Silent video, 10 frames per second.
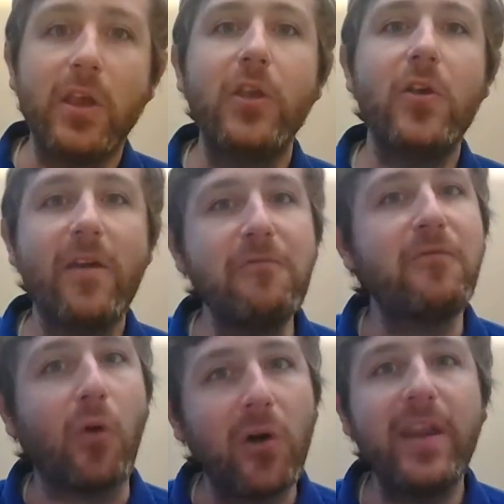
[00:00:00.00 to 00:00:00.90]
You get
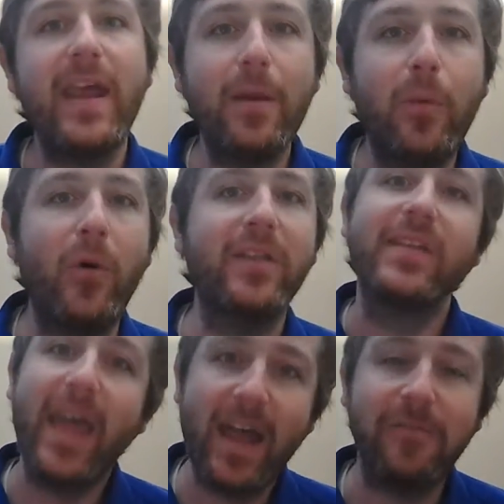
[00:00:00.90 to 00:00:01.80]
4 data points
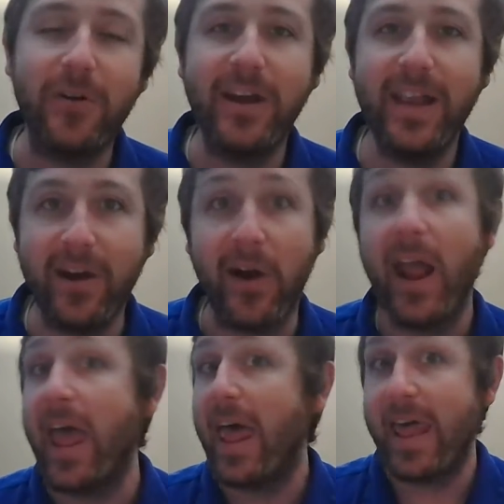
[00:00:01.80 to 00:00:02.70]
every year.
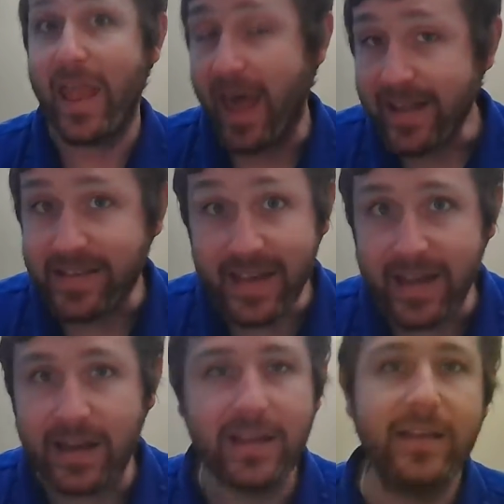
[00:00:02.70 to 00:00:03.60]
That's
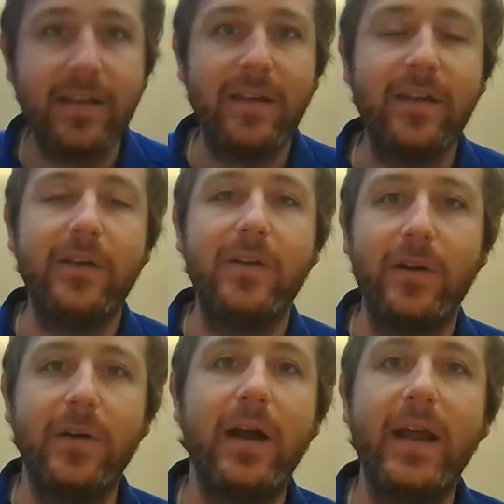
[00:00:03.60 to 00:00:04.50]
it,
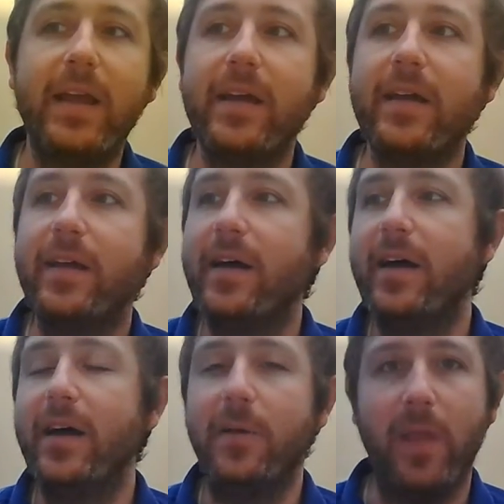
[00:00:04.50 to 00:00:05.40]
right?
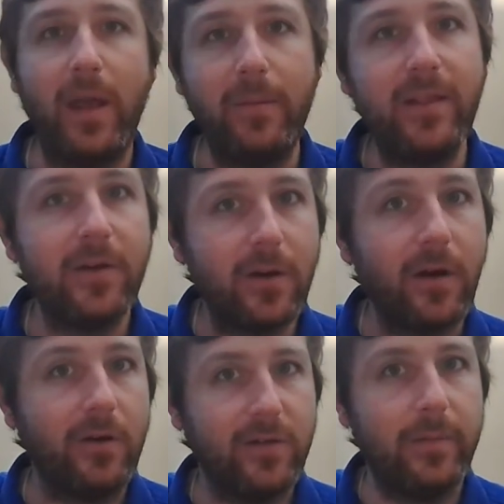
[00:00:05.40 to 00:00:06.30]
There
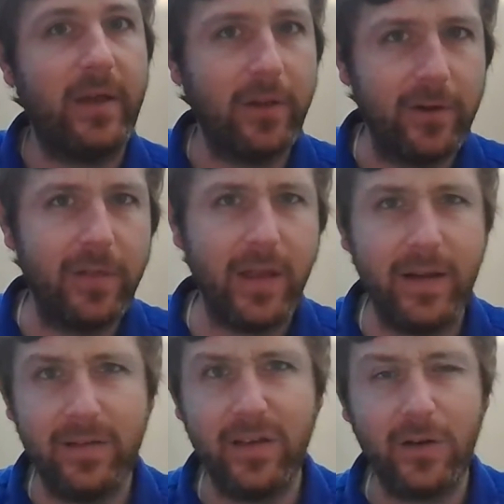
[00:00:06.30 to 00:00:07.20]
are some other
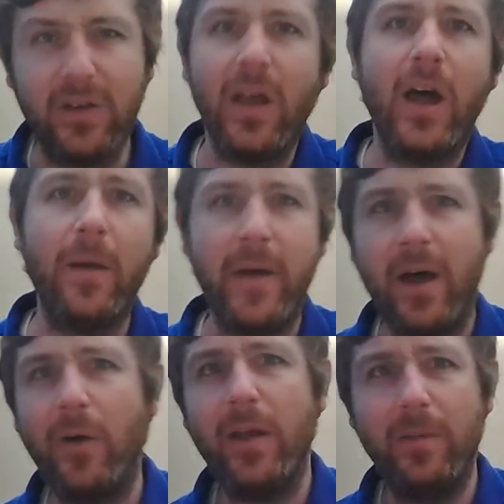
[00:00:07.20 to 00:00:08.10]
things that could come
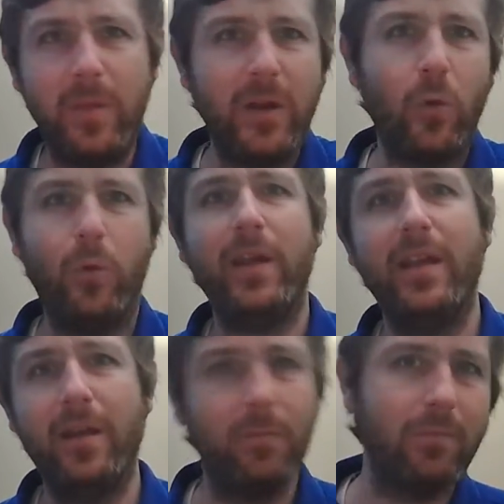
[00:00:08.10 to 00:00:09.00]
out in
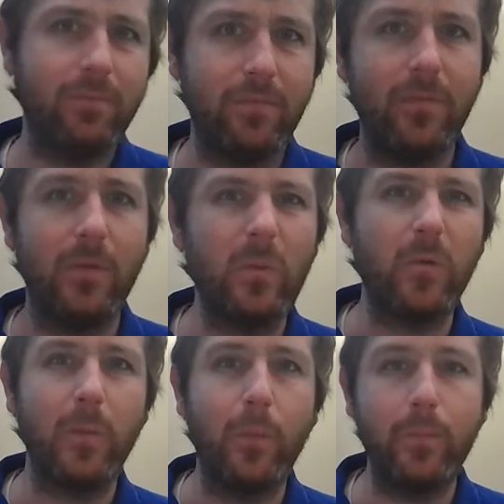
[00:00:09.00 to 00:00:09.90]
between
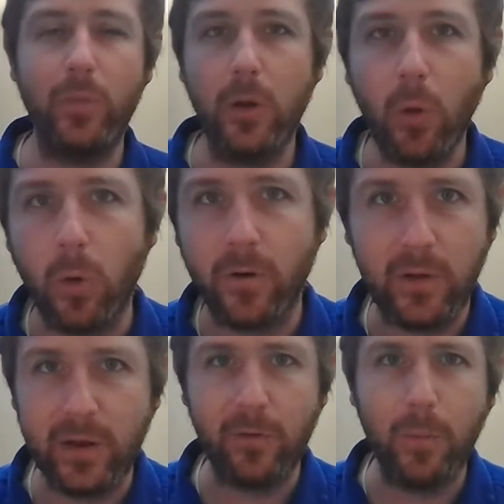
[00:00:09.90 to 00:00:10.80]

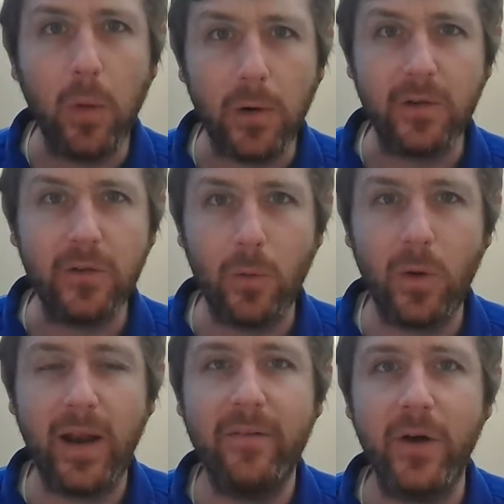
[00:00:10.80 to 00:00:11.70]
quarterly reports or
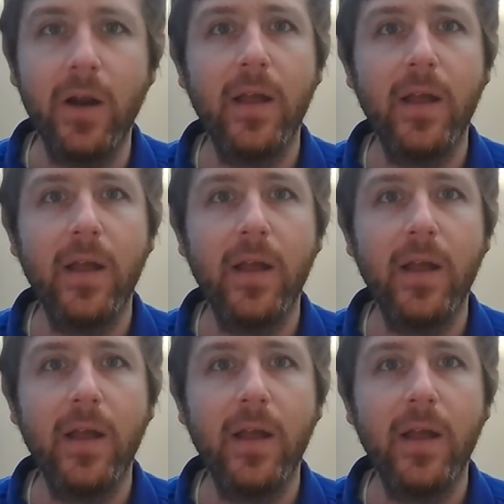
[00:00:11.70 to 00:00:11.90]
whatever.